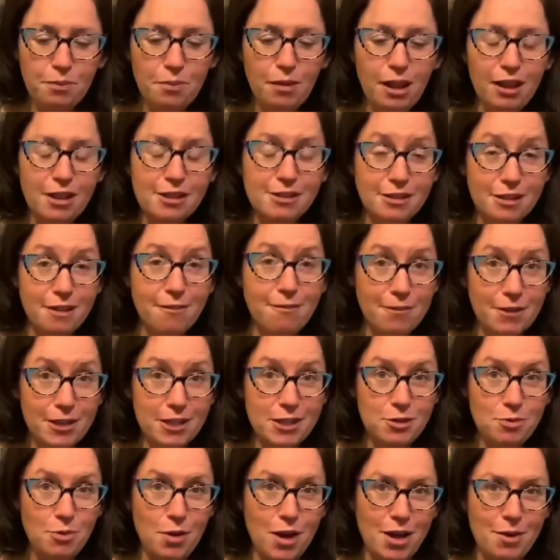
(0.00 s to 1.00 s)
So the first
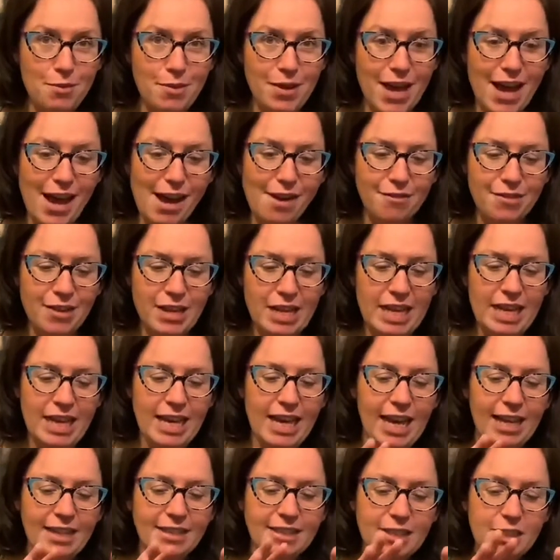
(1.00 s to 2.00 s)
wine we have,
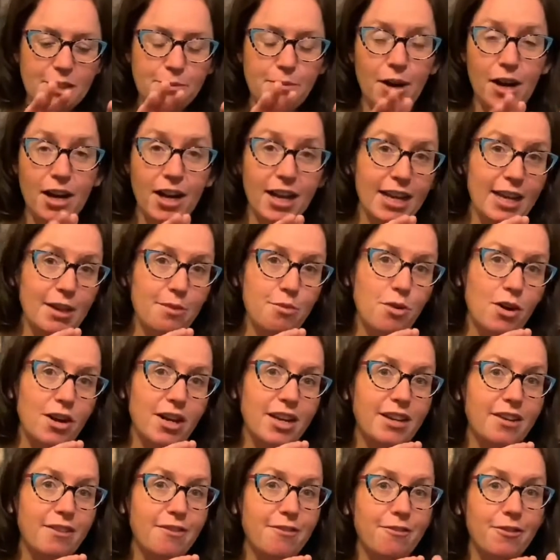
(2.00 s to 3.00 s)
it's a sparkling
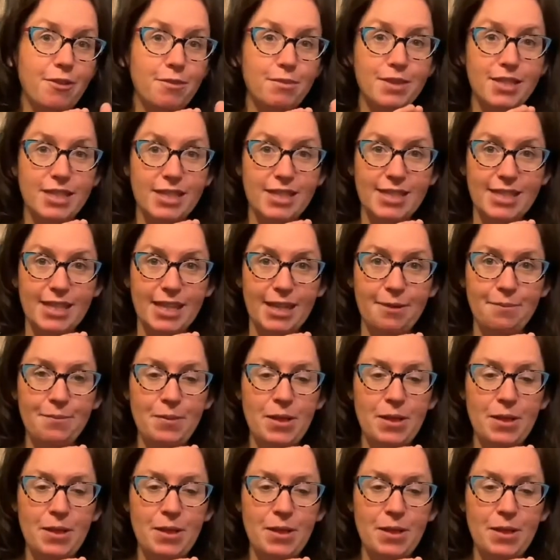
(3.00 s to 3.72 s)
wine from Sicily.